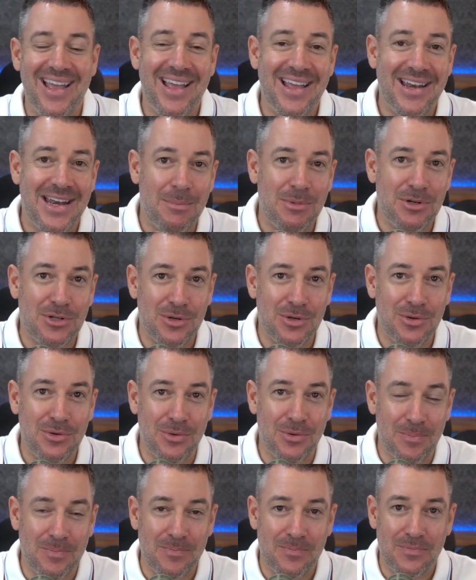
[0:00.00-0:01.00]
Number
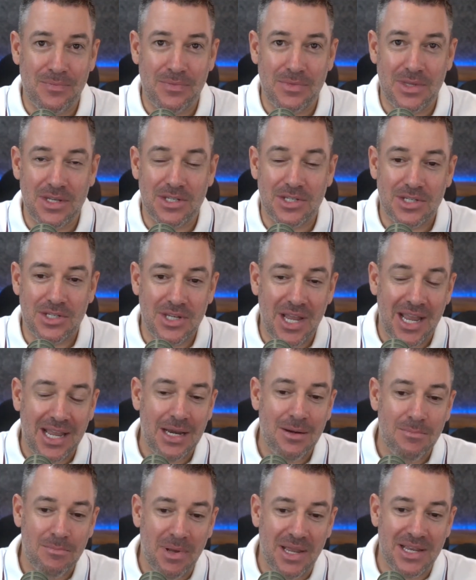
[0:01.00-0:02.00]
two, the
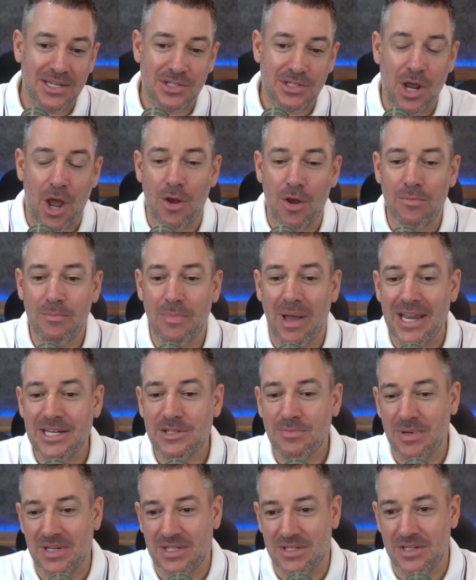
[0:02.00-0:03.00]
second best
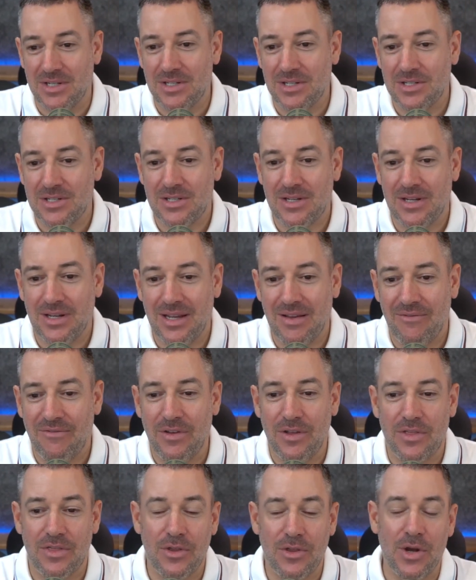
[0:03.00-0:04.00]
home-based business
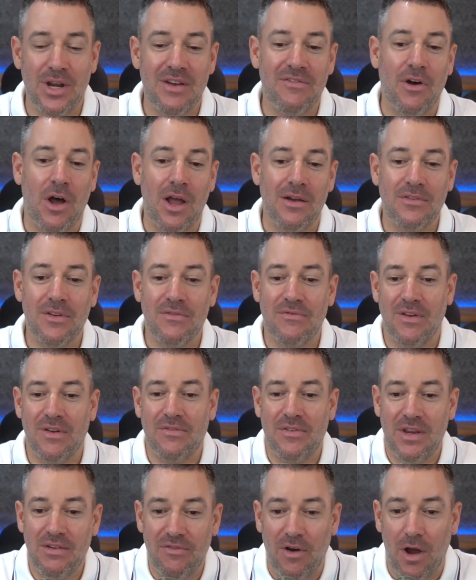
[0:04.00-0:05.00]
for thirty-five to
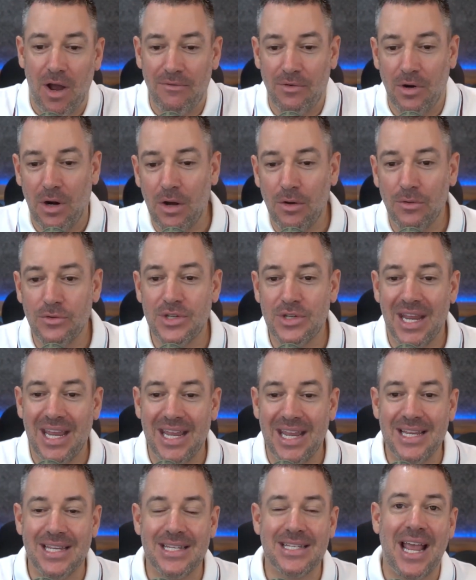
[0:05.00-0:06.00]
fifty-five-year-olds
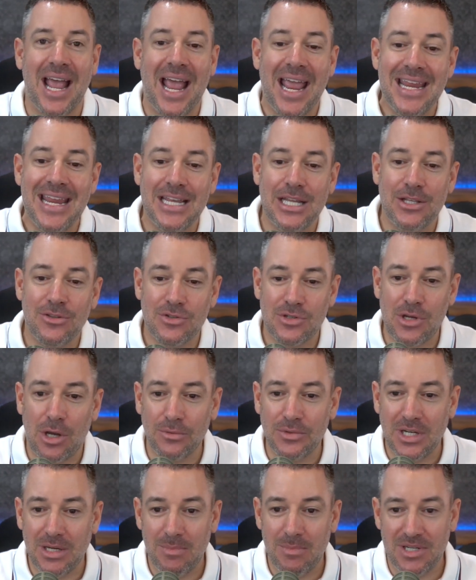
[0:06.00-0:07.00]
is a
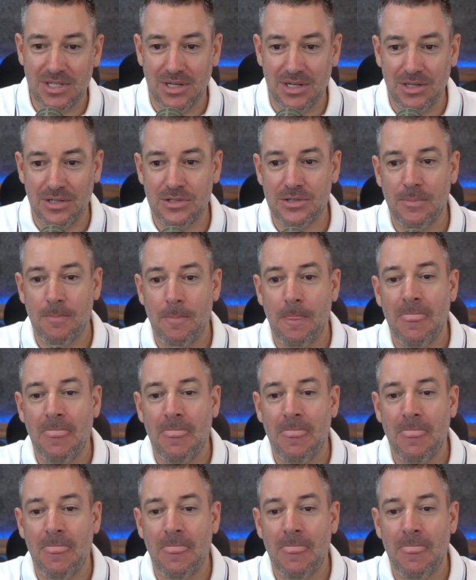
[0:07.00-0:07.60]
consulting business.